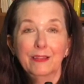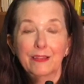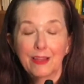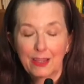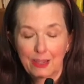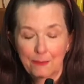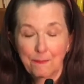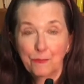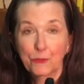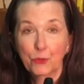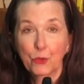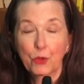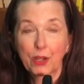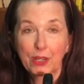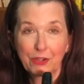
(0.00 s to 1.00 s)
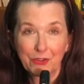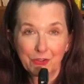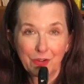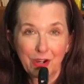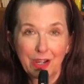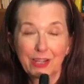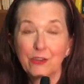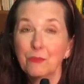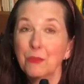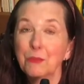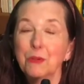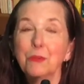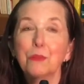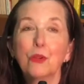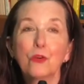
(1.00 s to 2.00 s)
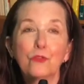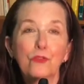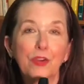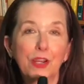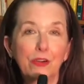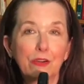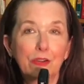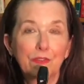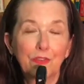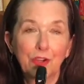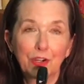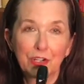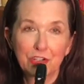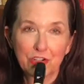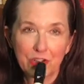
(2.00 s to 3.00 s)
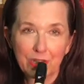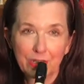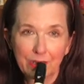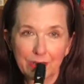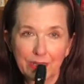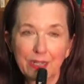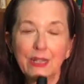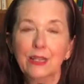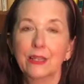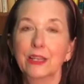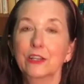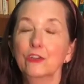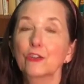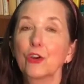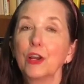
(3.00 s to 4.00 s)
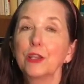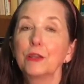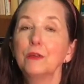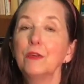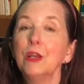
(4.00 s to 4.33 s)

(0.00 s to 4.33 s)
that. Go ahead and try it. Remember to blow very, very gently, like you're trying to